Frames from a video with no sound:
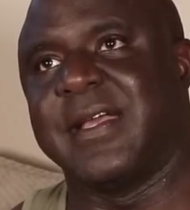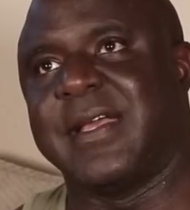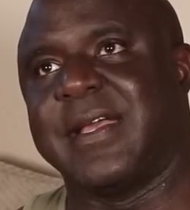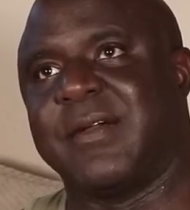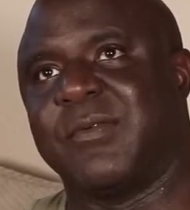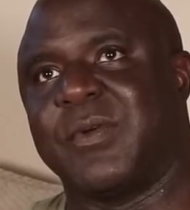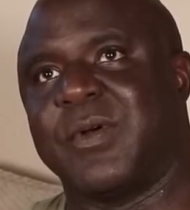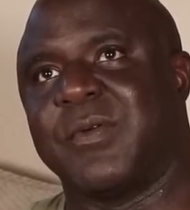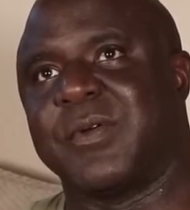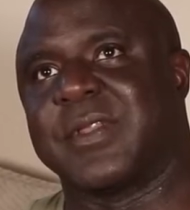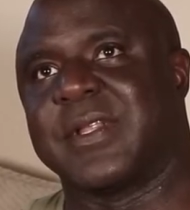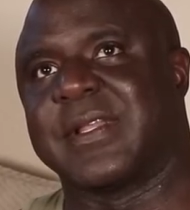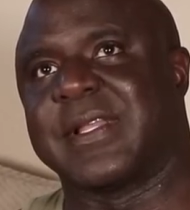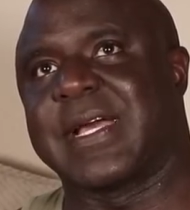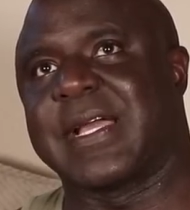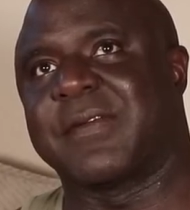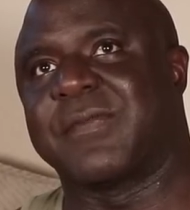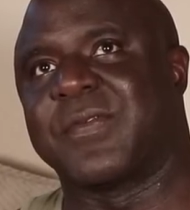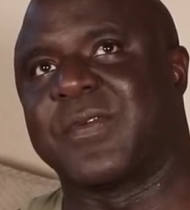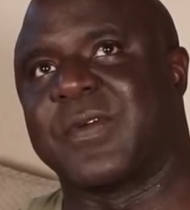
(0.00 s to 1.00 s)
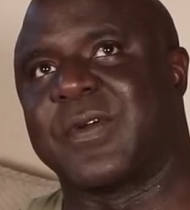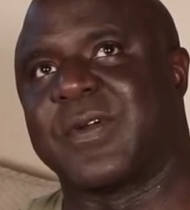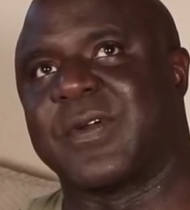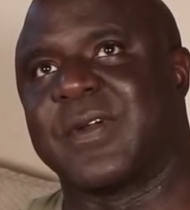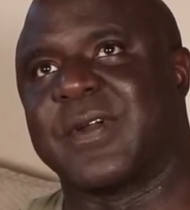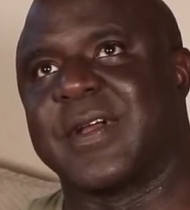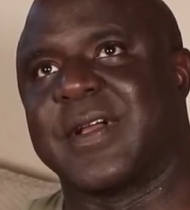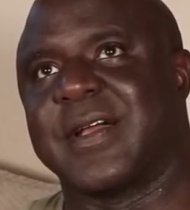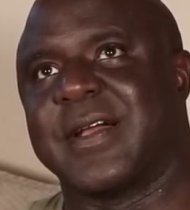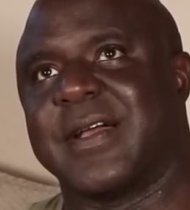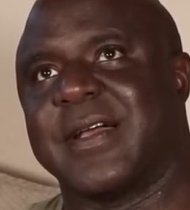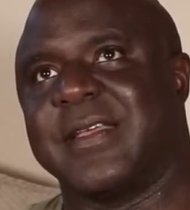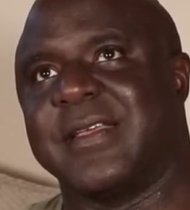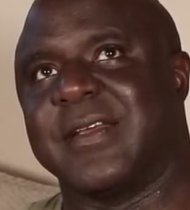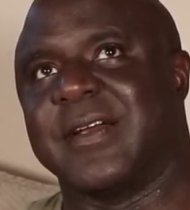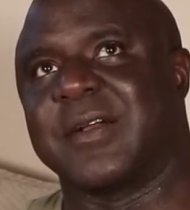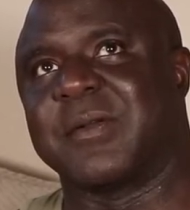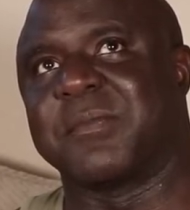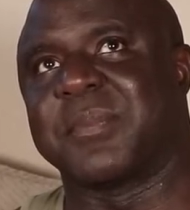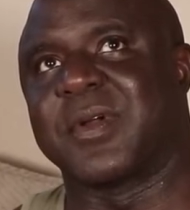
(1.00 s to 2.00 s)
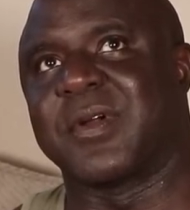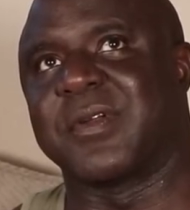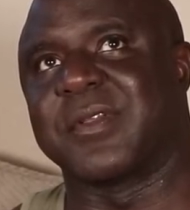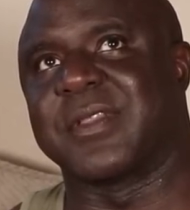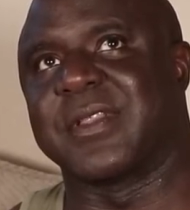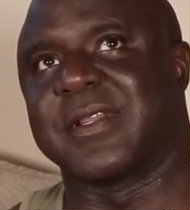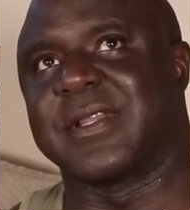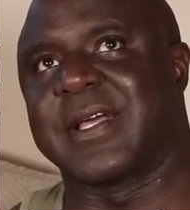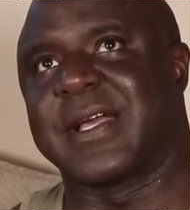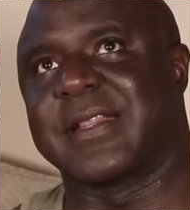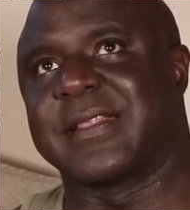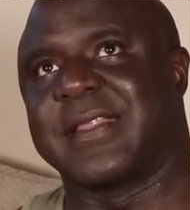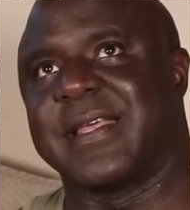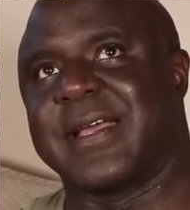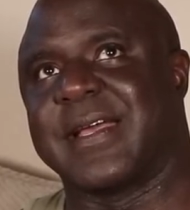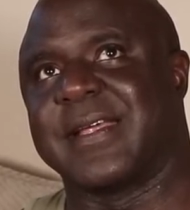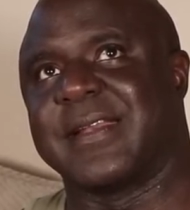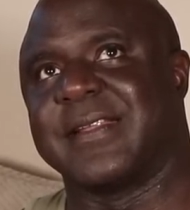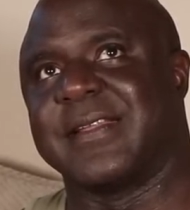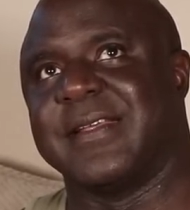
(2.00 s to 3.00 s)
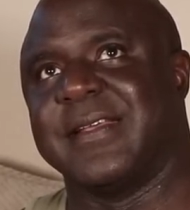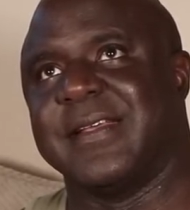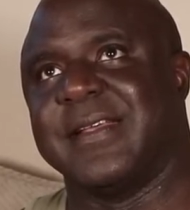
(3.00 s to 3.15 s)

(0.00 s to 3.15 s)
And what was it like for a young person like that